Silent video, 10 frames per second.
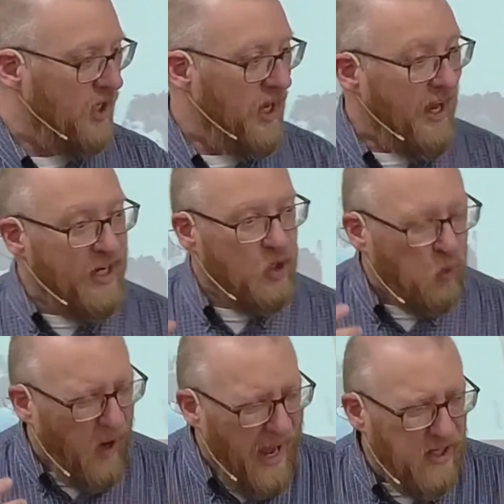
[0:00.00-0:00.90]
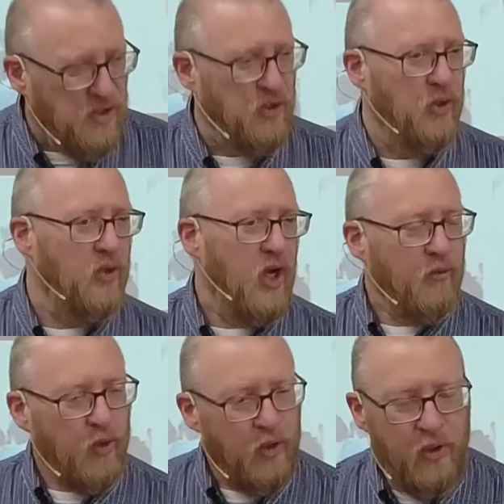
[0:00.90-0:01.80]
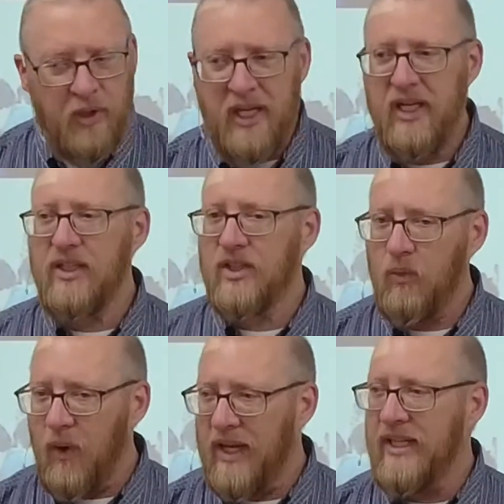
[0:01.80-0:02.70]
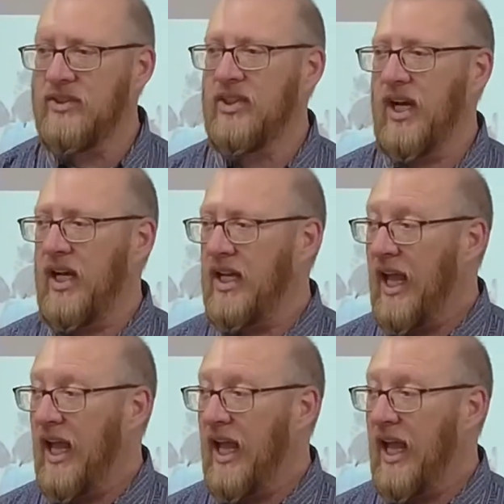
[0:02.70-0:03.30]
a gratitude for who he is and what he's done,